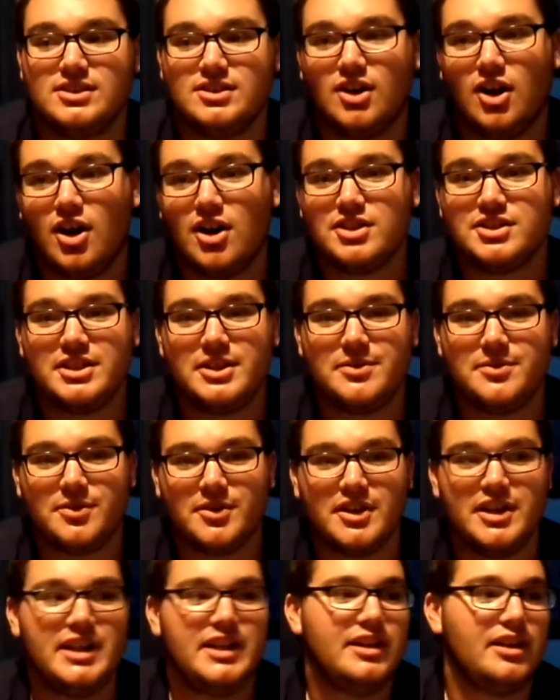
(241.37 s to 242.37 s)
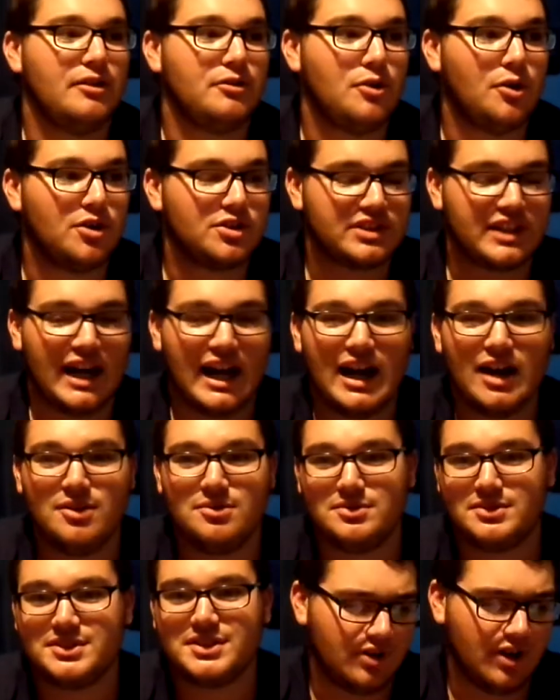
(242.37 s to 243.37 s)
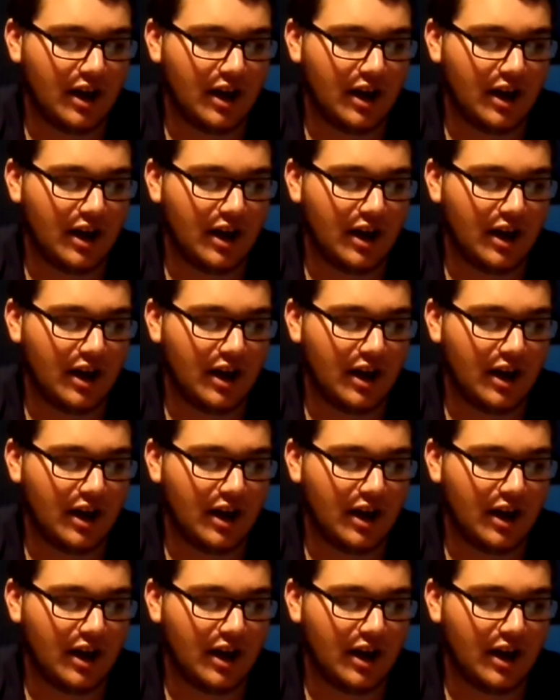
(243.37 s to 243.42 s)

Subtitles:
RG3, of course, out.